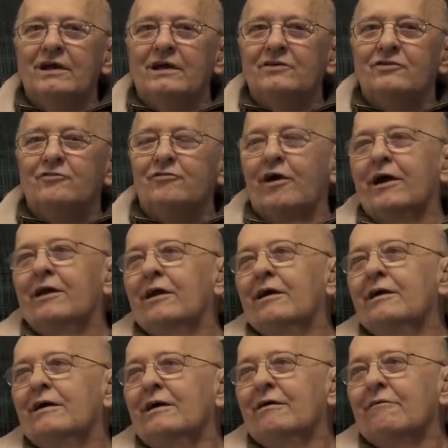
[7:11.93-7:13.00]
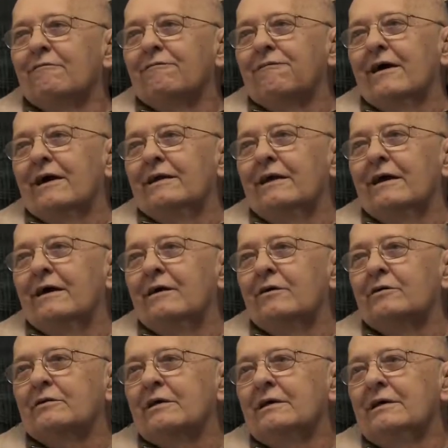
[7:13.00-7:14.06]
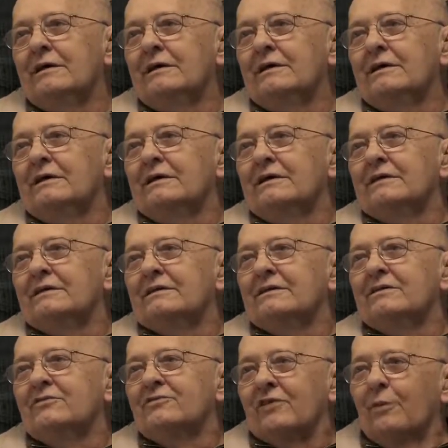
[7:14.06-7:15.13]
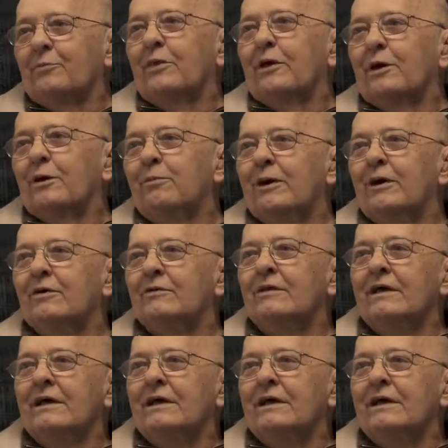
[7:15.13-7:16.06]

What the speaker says: He's trying to find out something about,